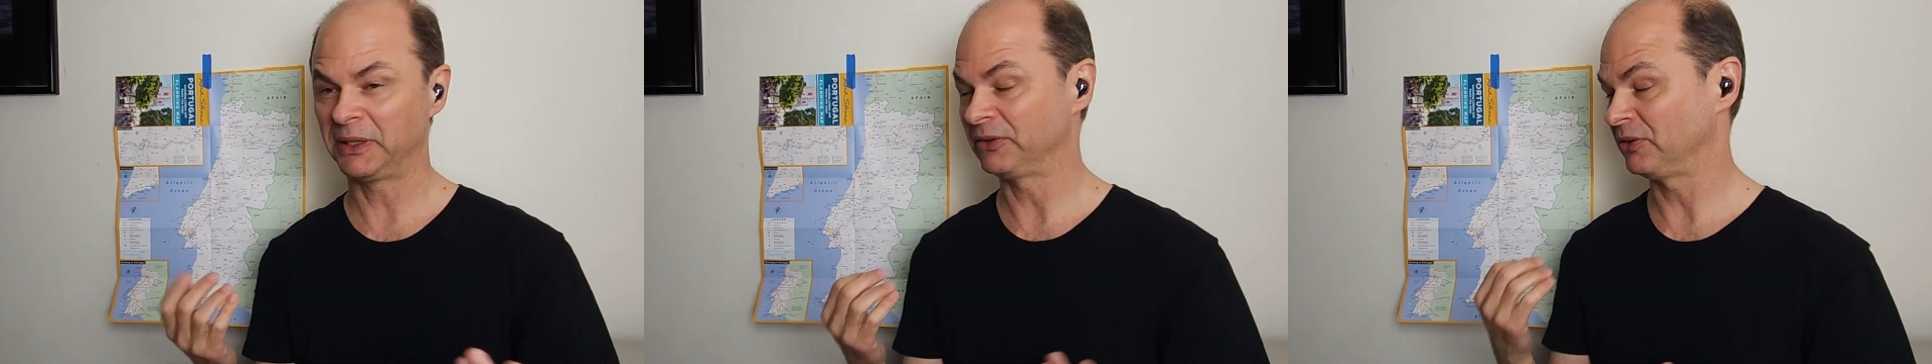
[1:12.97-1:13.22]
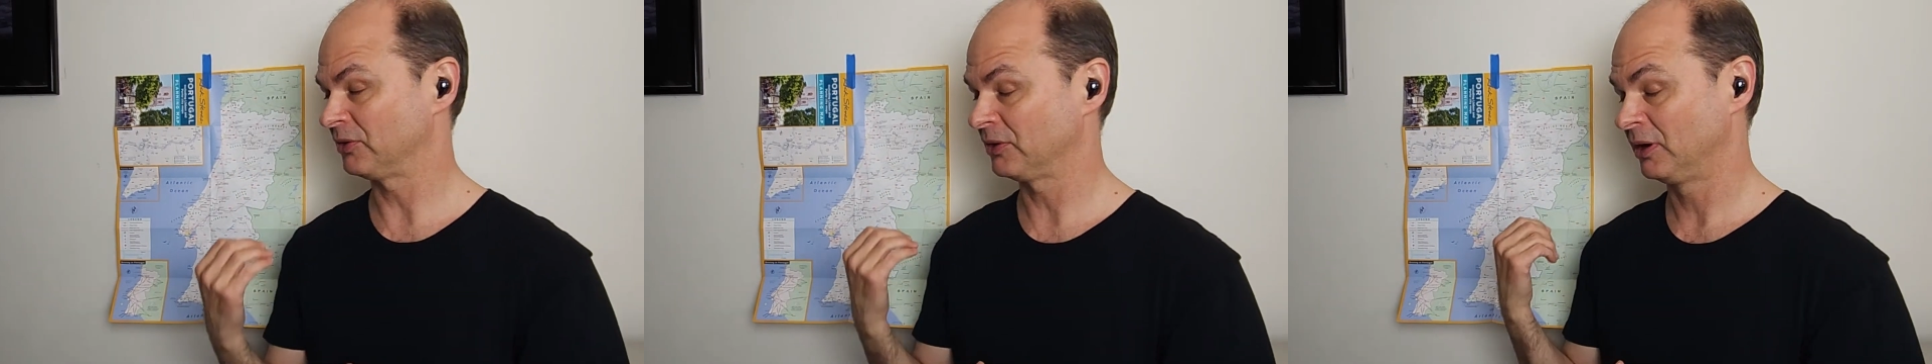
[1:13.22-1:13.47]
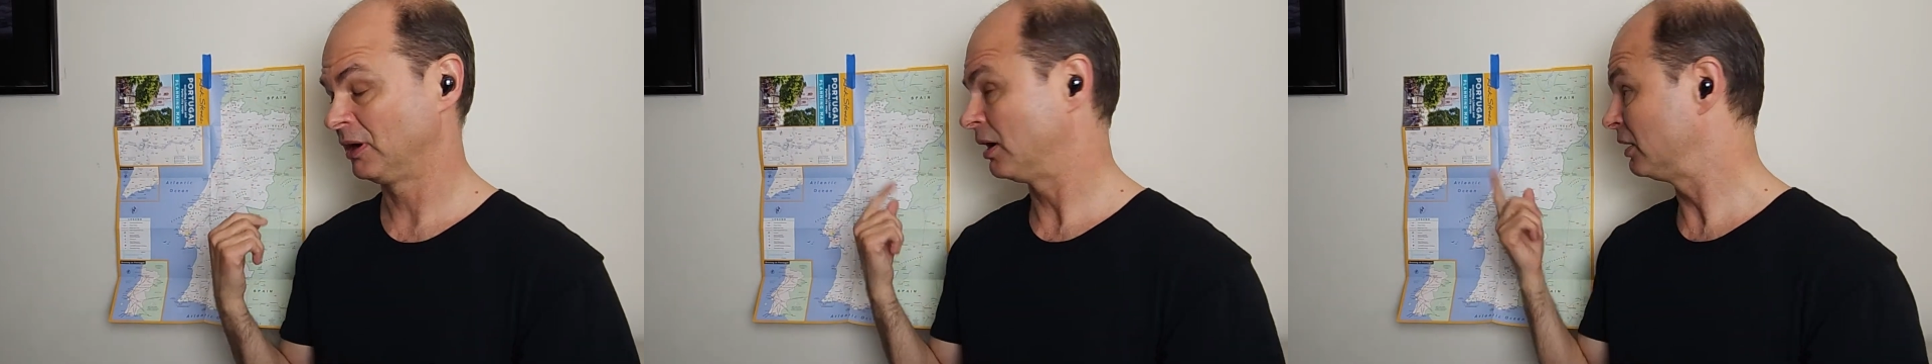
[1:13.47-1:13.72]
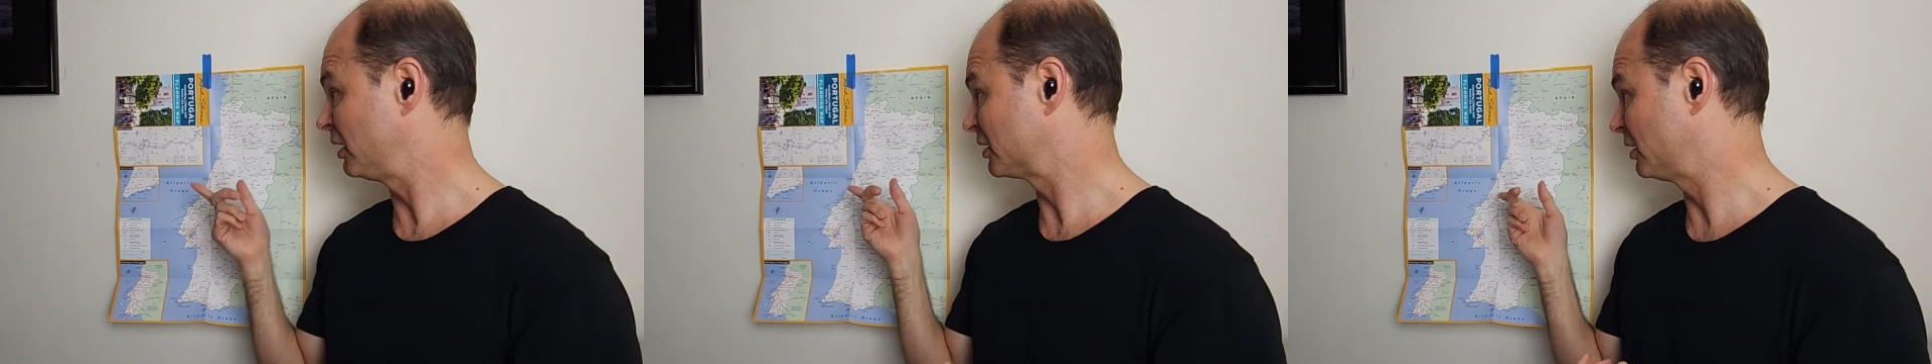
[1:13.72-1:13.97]
places
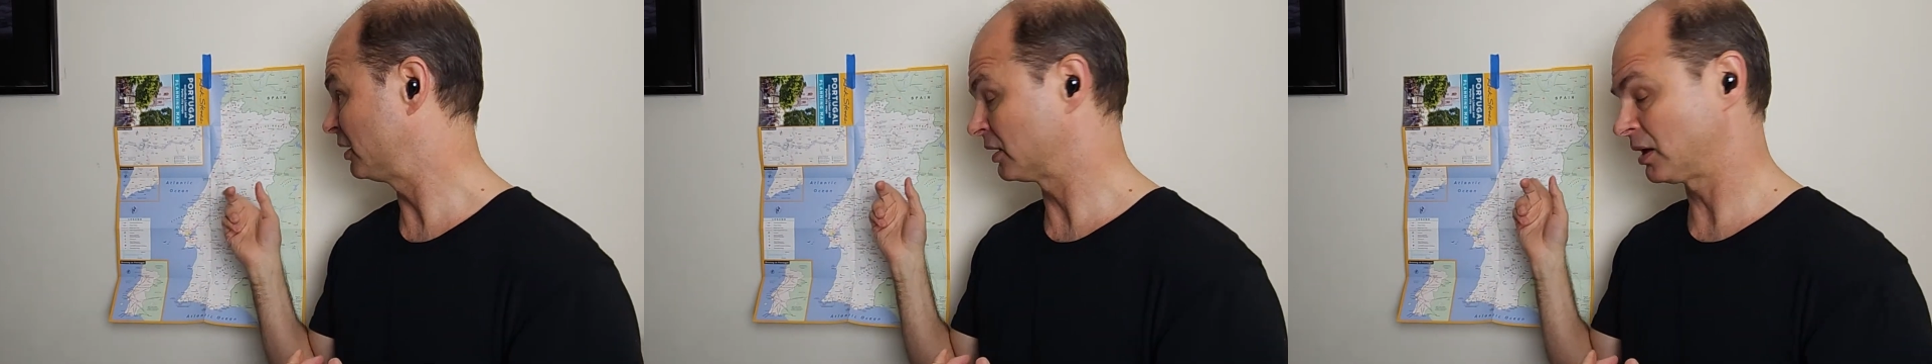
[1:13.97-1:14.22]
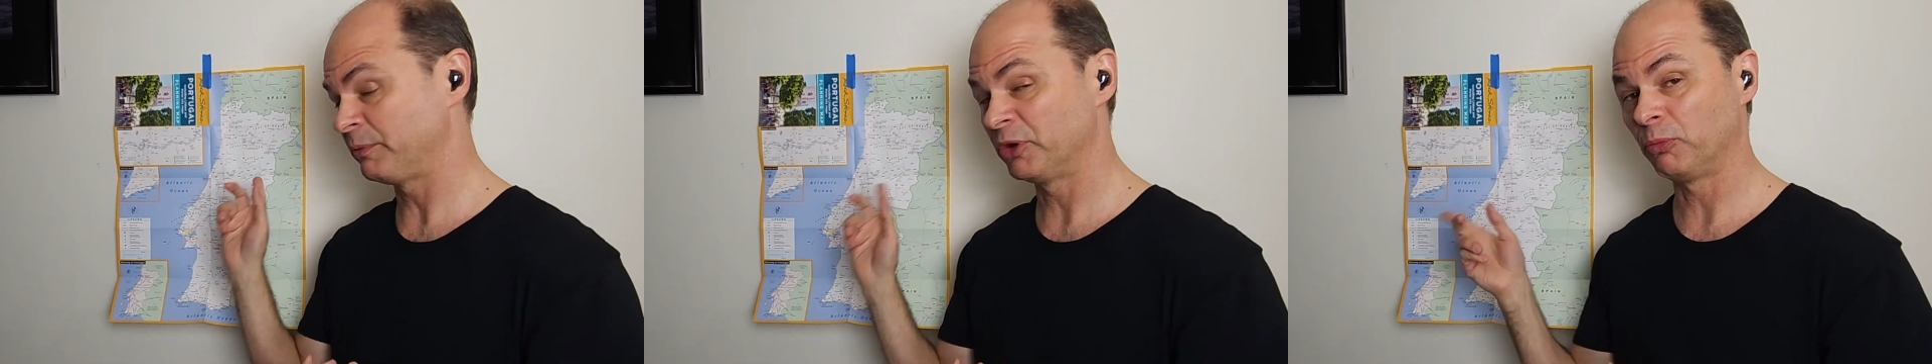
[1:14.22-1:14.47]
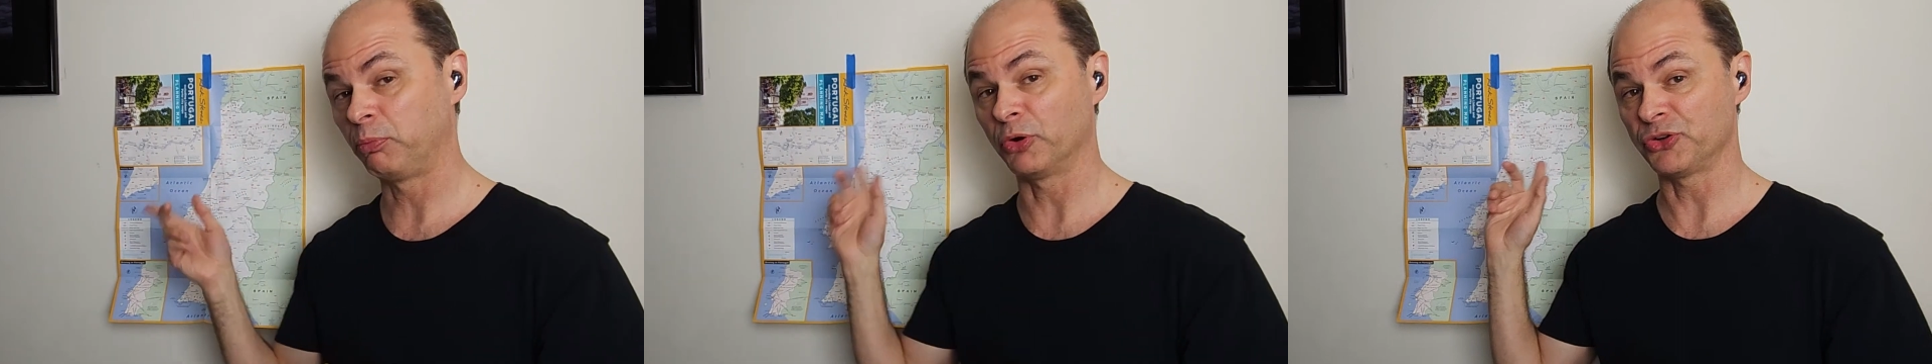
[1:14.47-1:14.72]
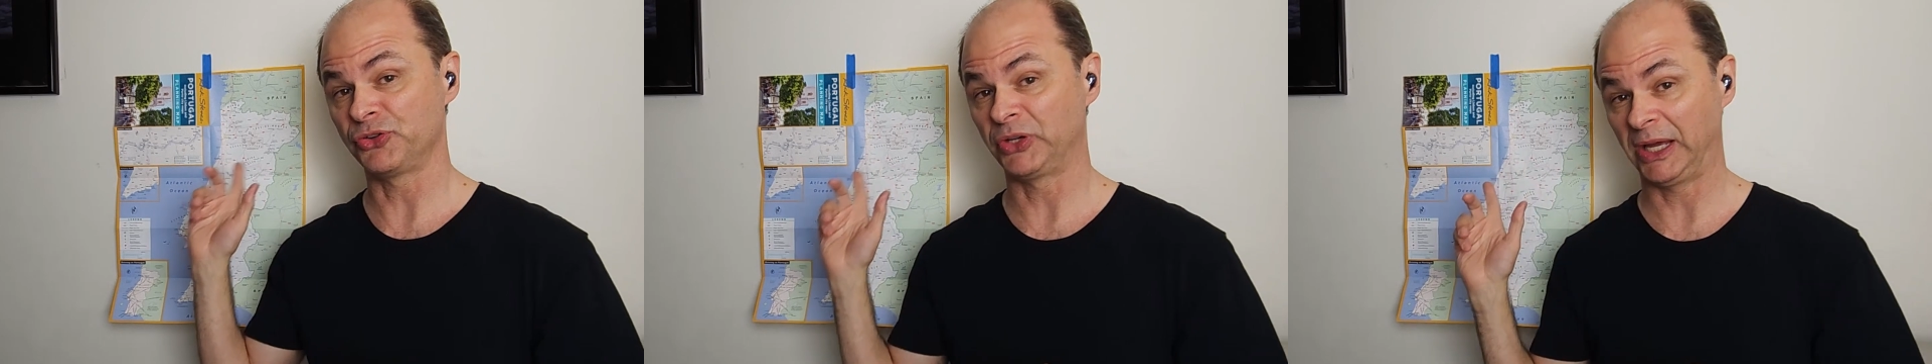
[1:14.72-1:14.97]
along the Camino
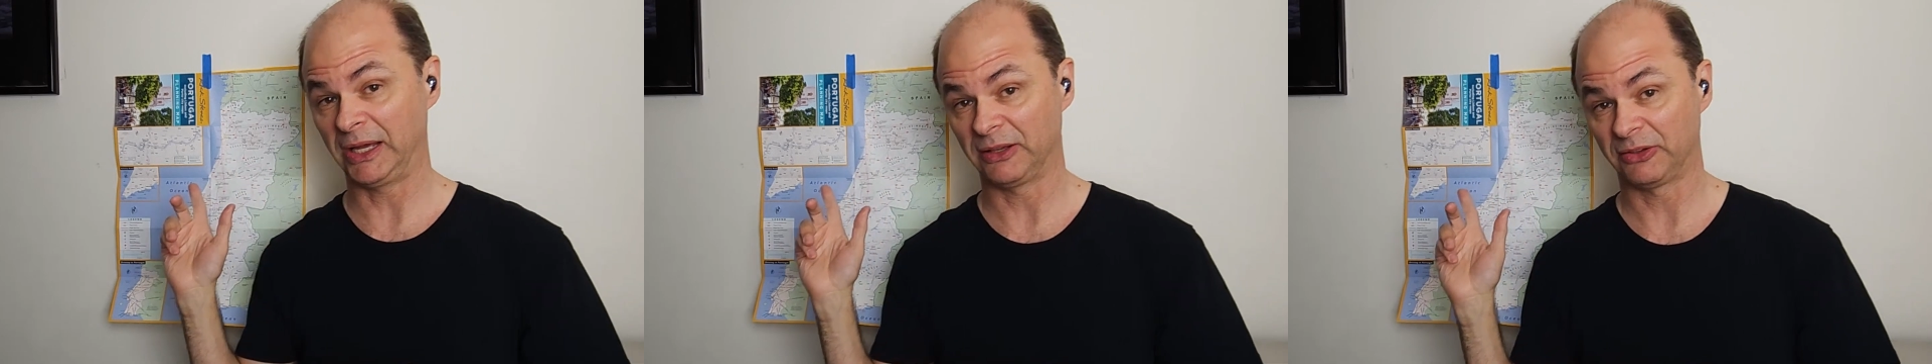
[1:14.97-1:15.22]
Portugues.